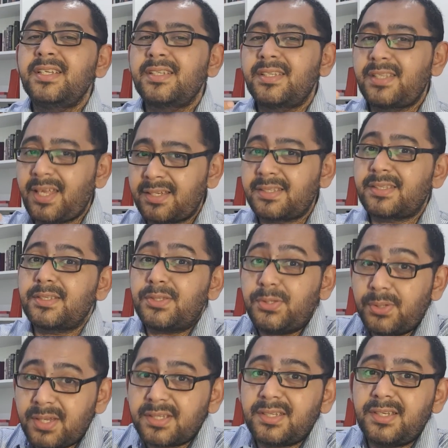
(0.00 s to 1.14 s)
that
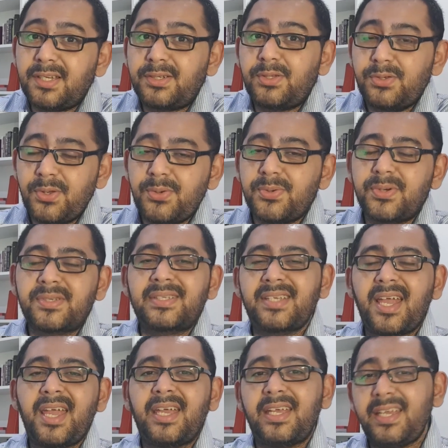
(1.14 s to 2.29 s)
students need to do or
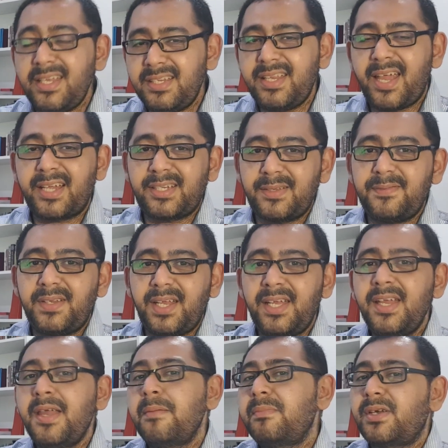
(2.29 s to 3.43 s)
say in the activity,
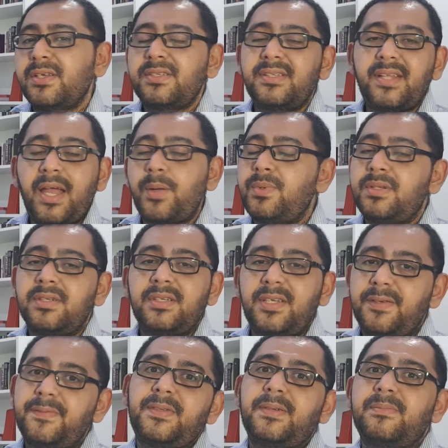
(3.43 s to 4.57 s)
because that will
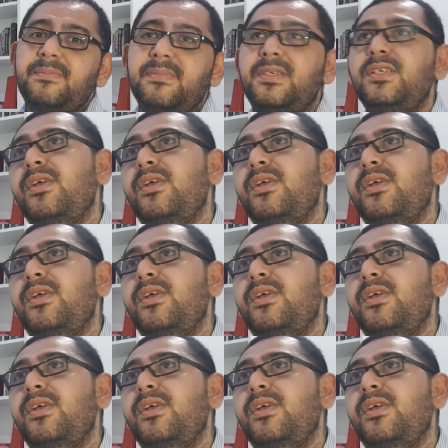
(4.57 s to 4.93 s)
give them,